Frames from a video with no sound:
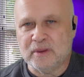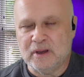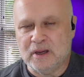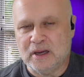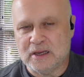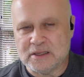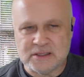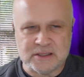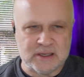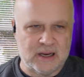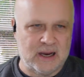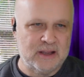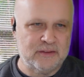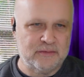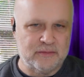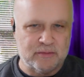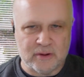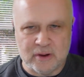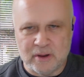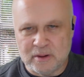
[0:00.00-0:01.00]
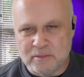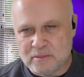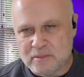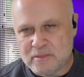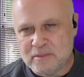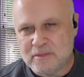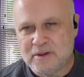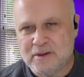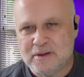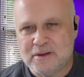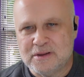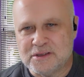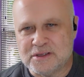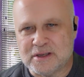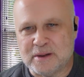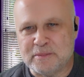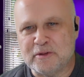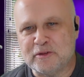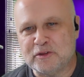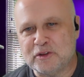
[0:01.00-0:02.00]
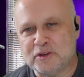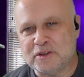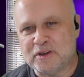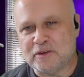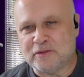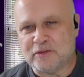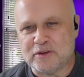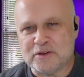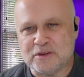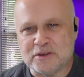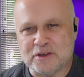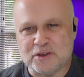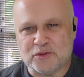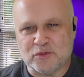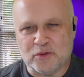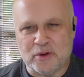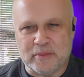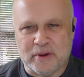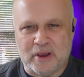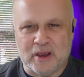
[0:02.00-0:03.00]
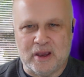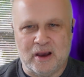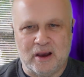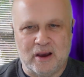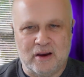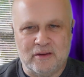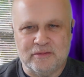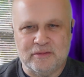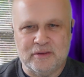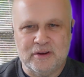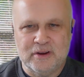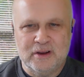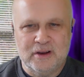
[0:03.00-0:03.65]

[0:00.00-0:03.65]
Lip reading: aside from some of the differences we may have